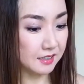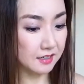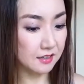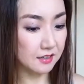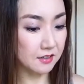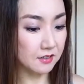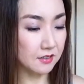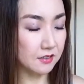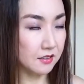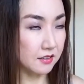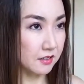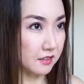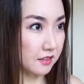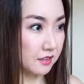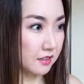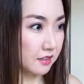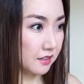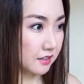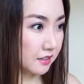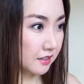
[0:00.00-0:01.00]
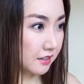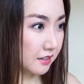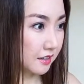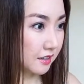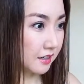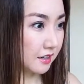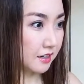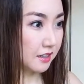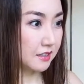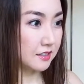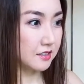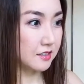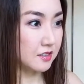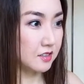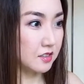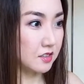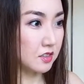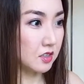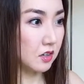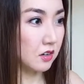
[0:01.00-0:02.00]
It's
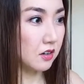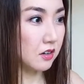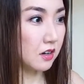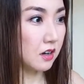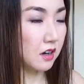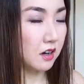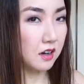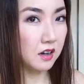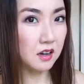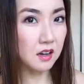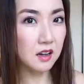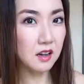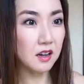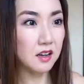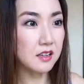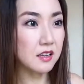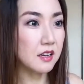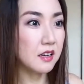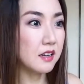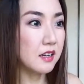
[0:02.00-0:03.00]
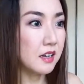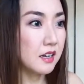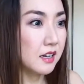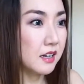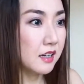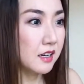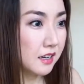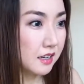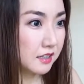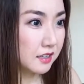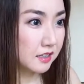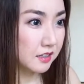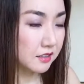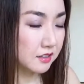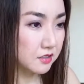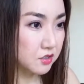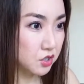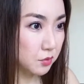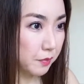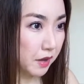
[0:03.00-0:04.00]
so hot here in
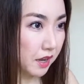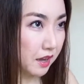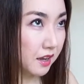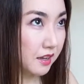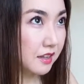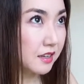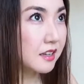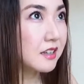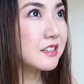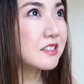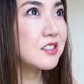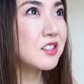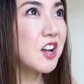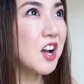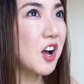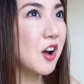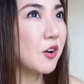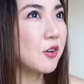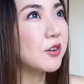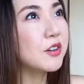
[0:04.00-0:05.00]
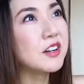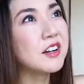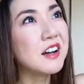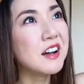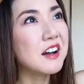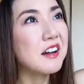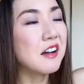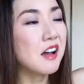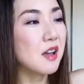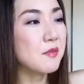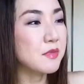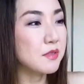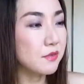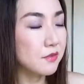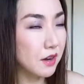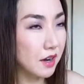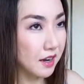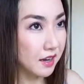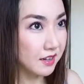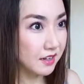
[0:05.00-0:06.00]
Japan, so I'm
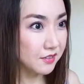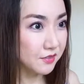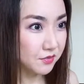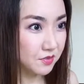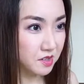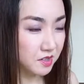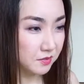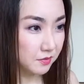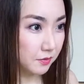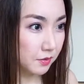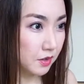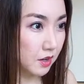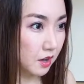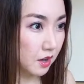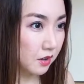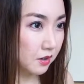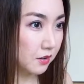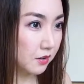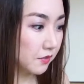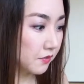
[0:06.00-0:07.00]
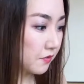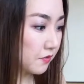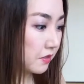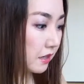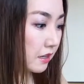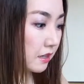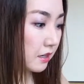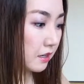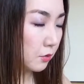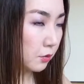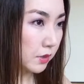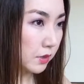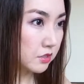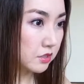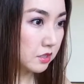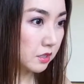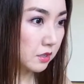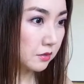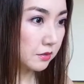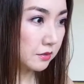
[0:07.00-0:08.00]
right in front of the
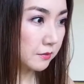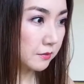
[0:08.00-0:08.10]
window.